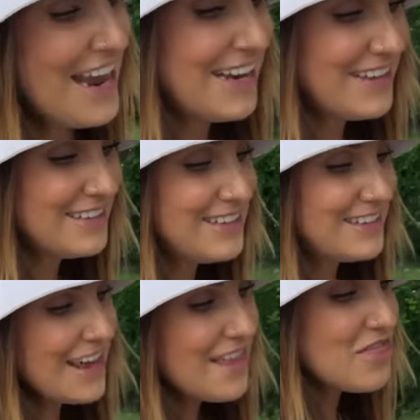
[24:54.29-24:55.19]

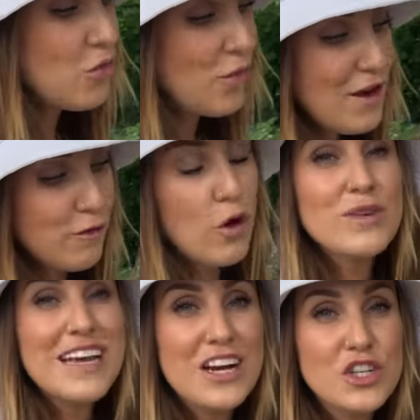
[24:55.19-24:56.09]
is the Red Fort
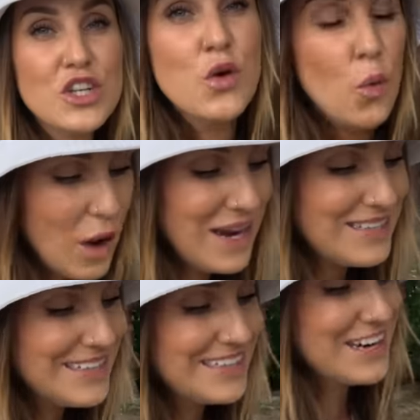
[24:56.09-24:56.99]
was actually
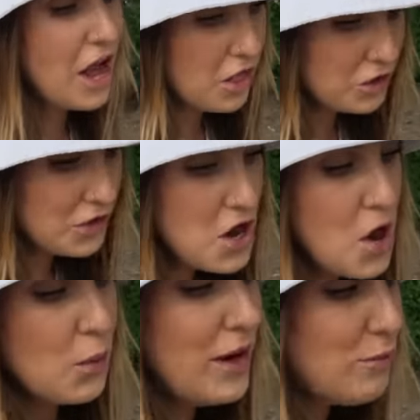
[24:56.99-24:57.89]
white in color
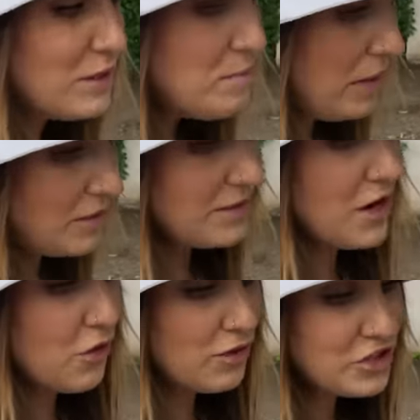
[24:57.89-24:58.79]
when it was built,
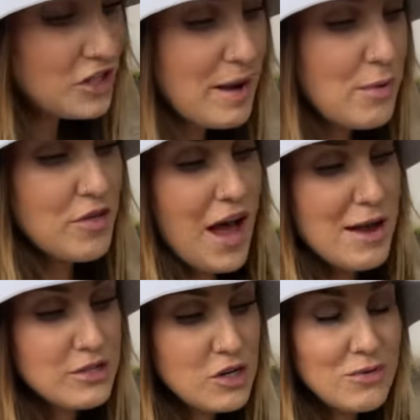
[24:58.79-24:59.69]
originally made with
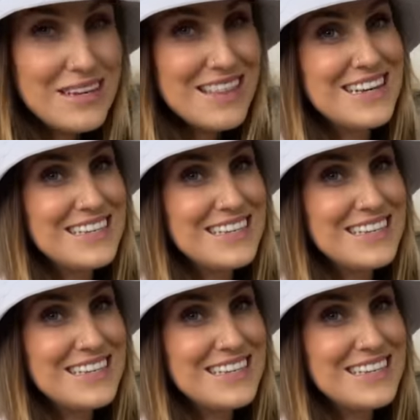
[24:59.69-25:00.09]
limestones in